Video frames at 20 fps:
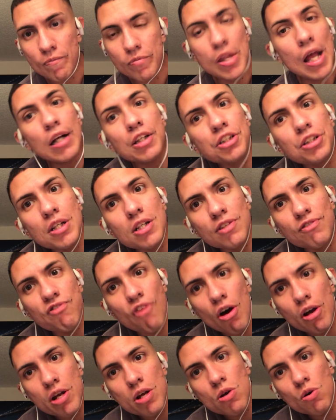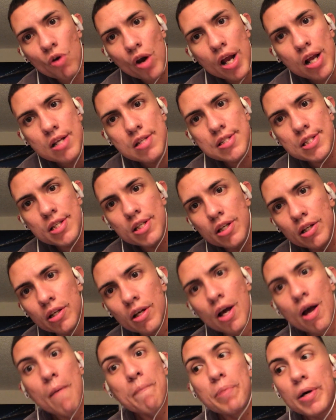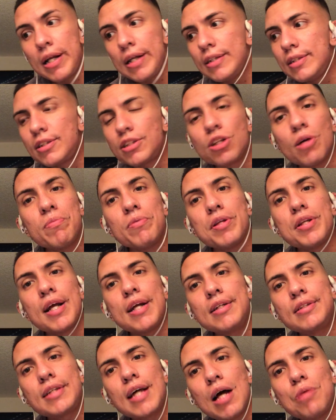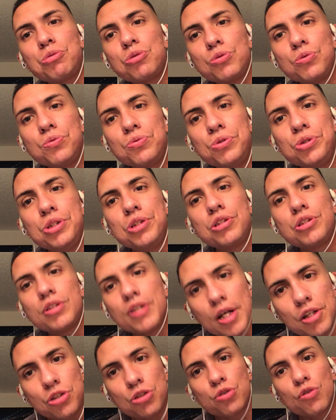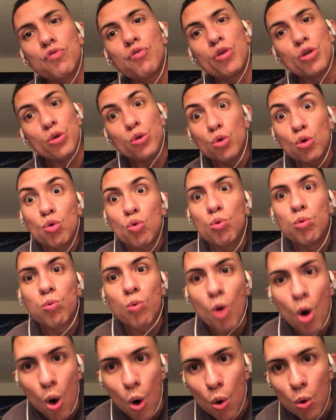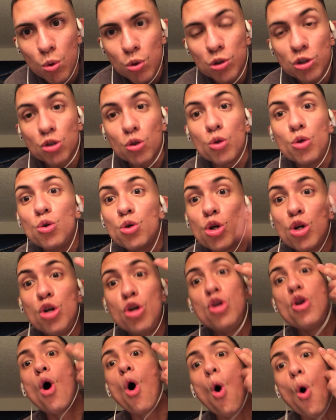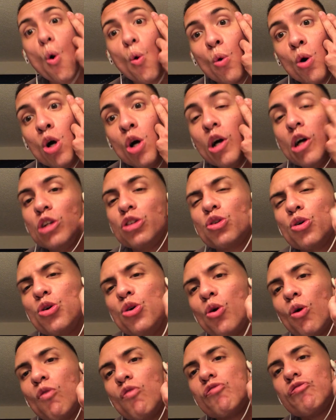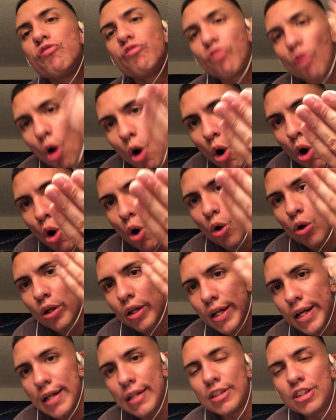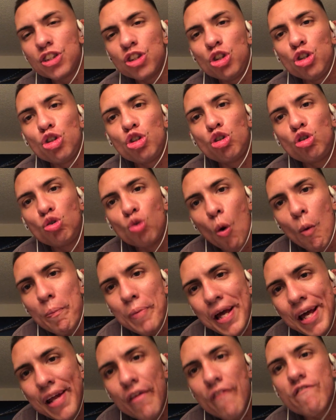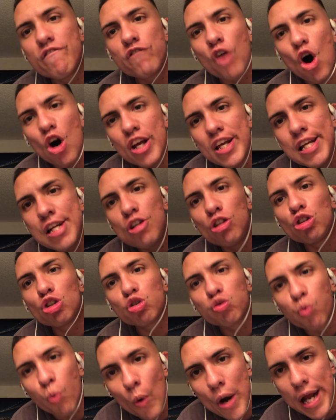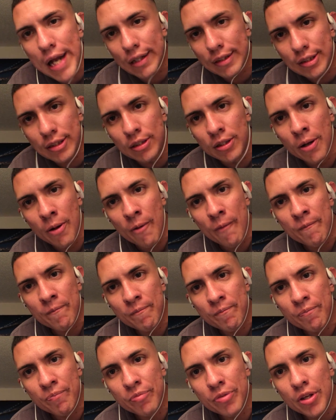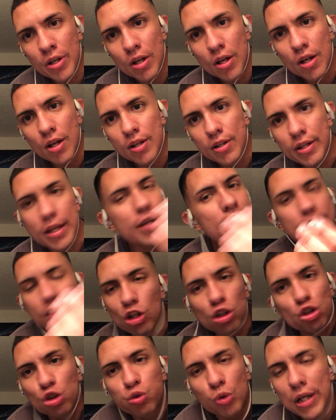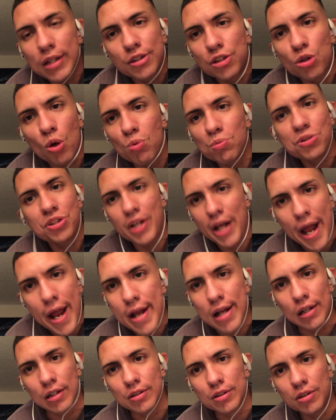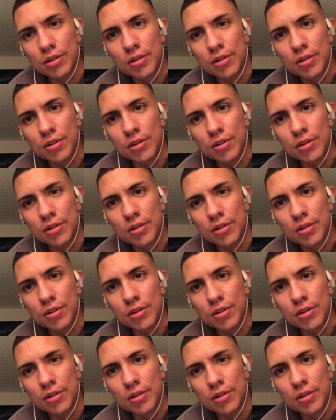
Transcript: That shit's fucking crazy. But it's something that is absolutely essential for you to grow so you can know. So you don't fall into these stupid fucking tricks. The, the tricks don't change.